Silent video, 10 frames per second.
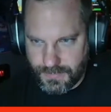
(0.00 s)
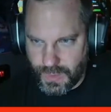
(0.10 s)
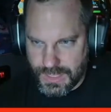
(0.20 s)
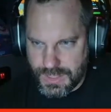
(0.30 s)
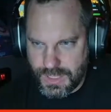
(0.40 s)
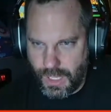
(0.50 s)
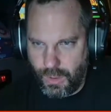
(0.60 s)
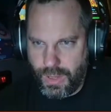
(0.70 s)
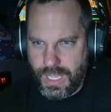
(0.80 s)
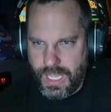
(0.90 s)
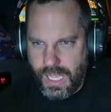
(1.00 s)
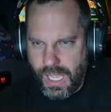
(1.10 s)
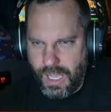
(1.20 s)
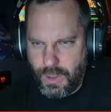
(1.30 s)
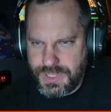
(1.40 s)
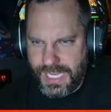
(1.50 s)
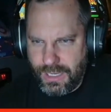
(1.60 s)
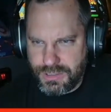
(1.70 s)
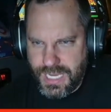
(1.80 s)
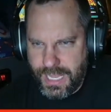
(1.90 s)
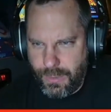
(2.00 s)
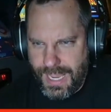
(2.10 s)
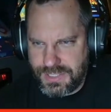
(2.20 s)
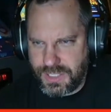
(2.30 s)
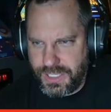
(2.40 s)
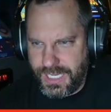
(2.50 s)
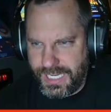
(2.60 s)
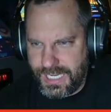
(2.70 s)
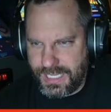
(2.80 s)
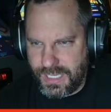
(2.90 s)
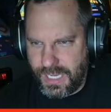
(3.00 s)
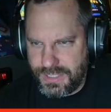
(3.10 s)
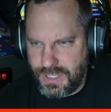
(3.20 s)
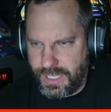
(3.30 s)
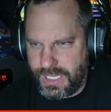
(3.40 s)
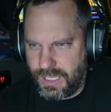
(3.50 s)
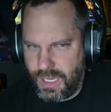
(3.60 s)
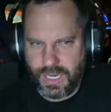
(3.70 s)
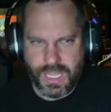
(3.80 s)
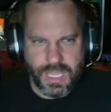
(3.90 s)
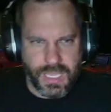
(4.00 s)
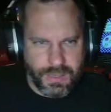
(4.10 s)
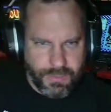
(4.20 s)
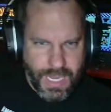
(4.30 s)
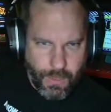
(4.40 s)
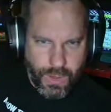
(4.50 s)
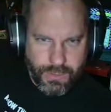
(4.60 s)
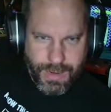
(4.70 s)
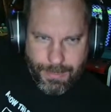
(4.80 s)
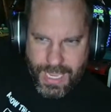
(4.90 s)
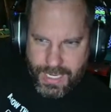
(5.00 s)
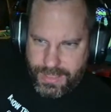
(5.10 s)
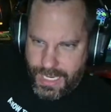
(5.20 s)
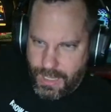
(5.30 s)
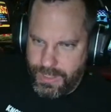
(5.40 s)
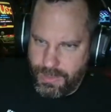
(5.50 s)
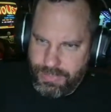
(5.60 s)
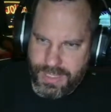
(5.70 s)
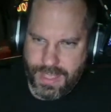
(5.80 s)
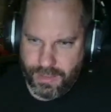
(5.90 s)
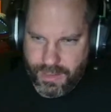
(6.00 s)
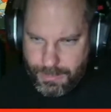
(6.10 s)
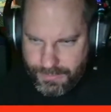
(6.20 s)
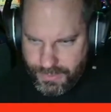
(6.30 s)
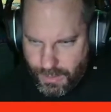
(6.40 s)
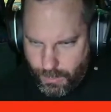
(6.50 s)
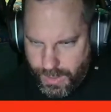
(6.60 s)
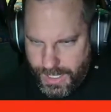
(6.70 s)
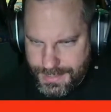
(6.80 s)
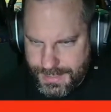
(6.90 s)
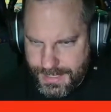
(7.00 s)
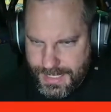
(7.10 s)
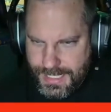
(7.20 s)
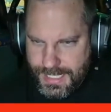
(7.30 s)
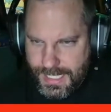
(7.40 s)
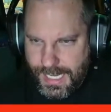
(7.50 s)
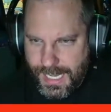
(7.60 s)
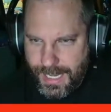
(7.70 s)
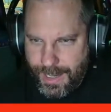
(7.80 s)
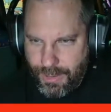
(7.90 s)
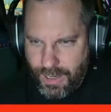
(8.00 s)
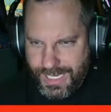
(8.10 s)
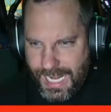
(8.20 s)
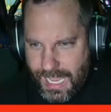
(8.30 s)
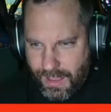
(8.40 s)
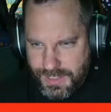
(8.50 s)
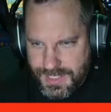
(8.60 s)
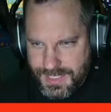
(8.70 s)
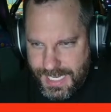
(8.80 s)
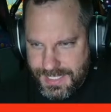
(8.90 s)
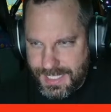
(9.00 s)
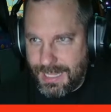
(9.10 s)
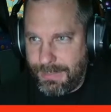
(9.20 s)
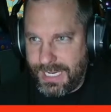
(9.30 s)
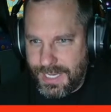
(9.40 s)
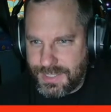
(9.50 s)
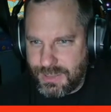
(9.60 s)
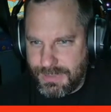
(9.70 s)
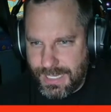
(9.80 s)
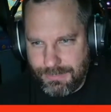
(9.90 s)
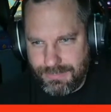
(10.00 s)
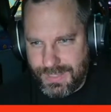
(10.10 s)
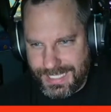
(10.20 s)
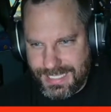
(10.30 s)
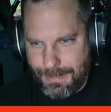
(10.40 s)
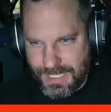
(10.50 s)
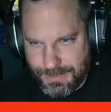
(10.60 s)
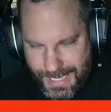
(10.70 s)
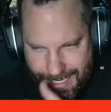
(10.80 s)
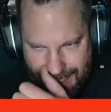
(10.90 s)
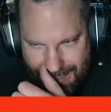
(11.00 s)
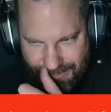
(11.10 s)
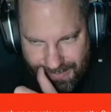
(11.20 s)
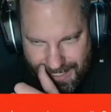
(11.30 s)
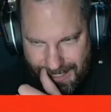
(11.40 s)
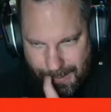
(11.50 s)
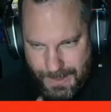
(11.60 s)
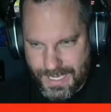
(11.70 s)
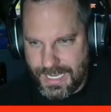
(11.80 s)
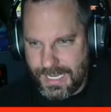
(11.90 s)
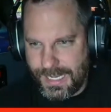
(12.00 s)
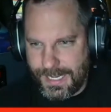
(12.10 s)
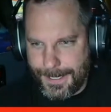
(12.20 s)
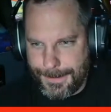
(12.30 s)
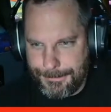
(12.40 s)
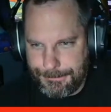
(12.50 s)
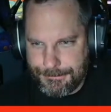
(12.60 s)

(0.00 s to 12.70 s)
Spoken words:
So Jose Hurtado asks, are you going to get a Donkey Kong? Got one right back there. We could play that in a little bit if y'all want. Arcade Alex is guessing that my costume I'm like 10 minutes behind on video. I